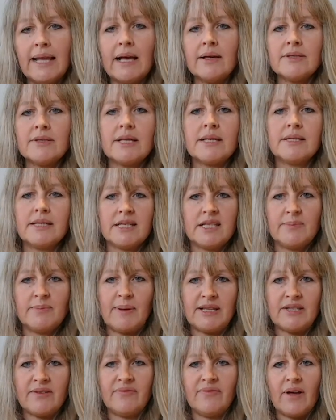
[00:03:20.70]
allows us to
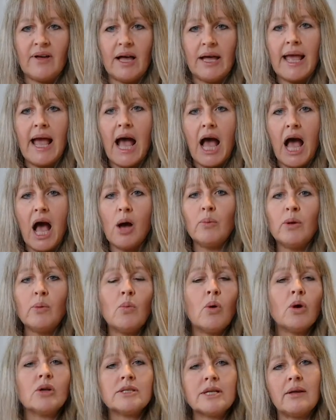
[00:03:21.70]
specify how
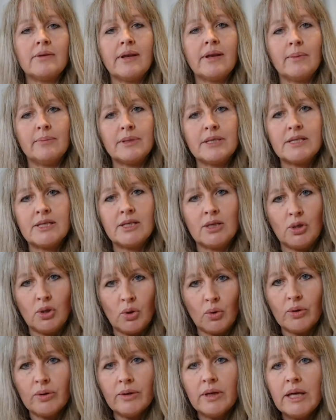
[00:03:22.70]
we want our numbers to
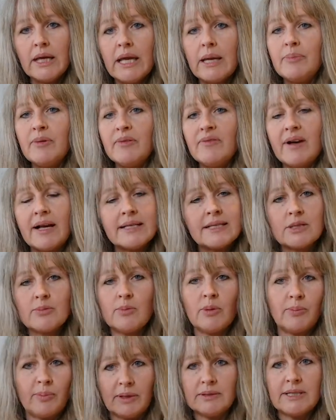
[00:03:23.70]
look. It provides
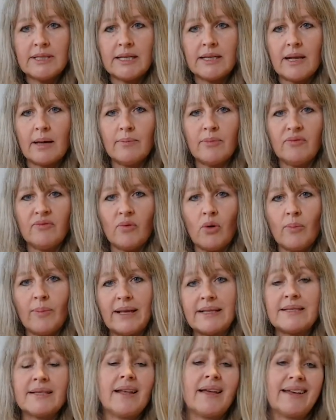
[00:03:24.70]
us with built-in number
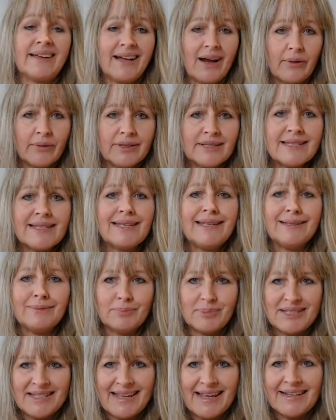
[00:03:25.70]
formats like currency
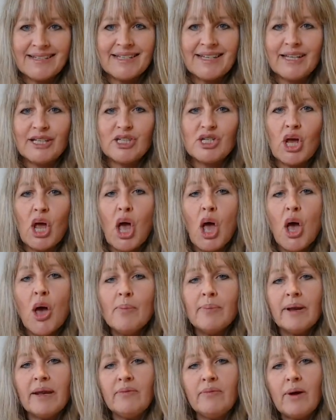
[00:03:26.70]
and percentage,
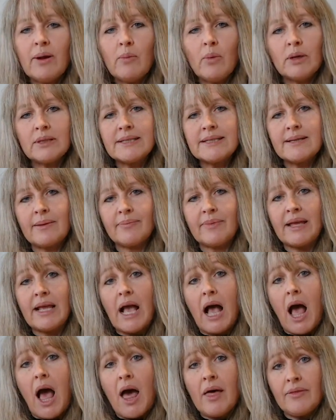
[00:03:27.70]
but if we want
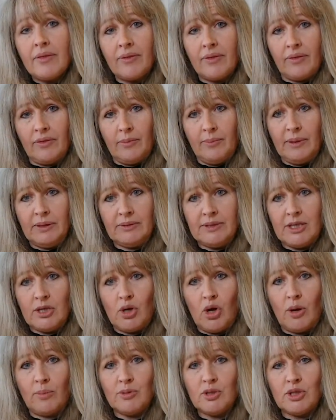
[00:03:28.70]
something other than the
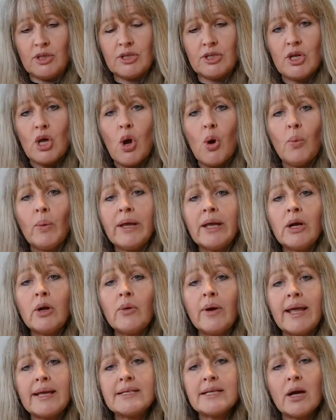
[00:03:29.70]
built-in options, we
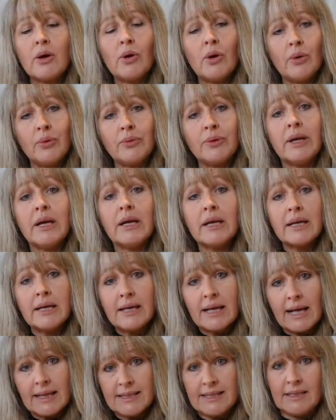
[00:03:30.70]
can create our own
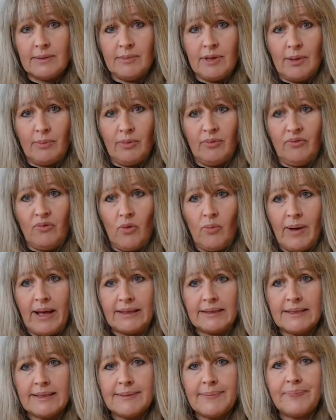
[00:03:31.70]
custom number
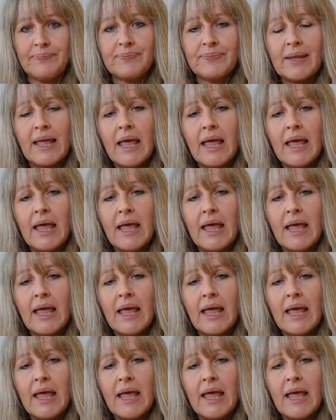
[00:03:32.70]
formats.